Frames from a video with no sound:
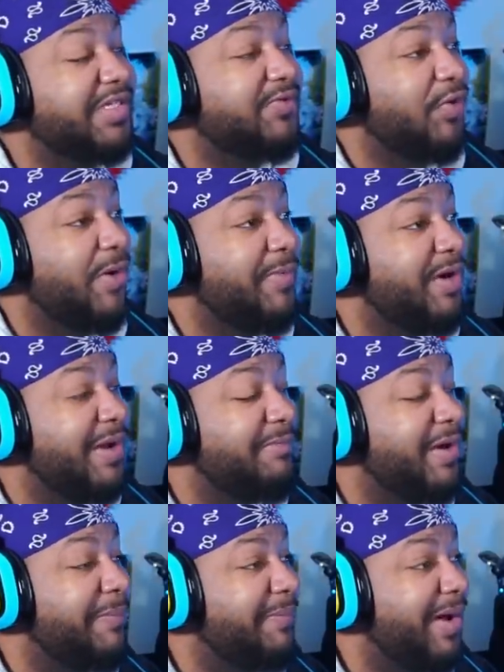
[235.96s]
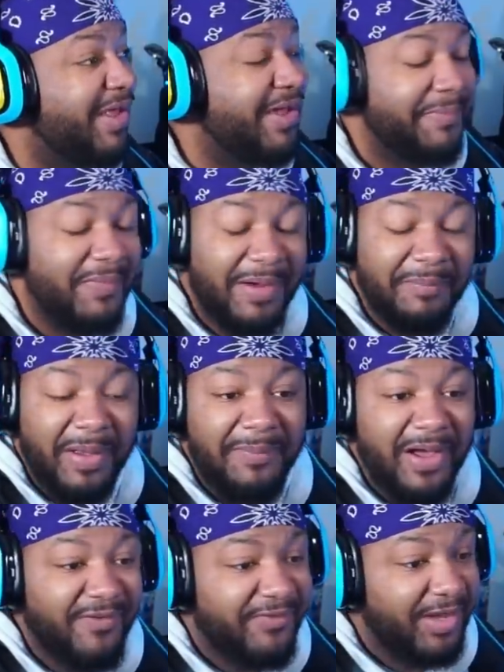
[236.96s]
forming in my mind come out my
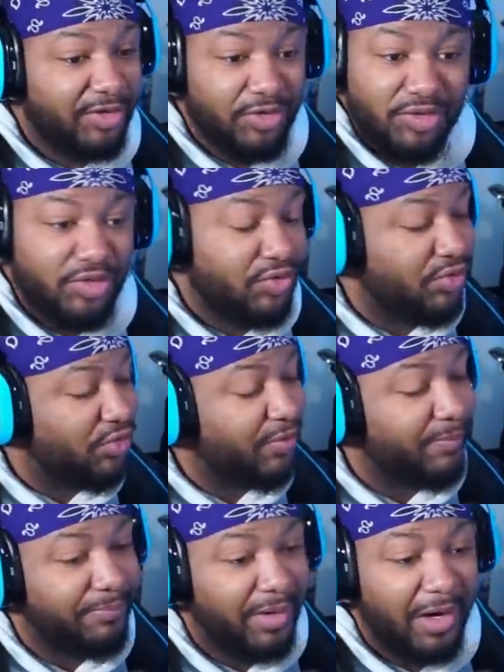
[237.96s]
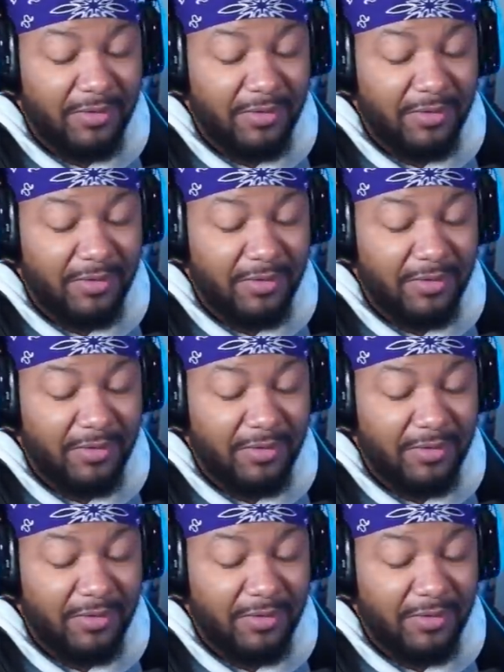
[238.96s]
mouth and bro.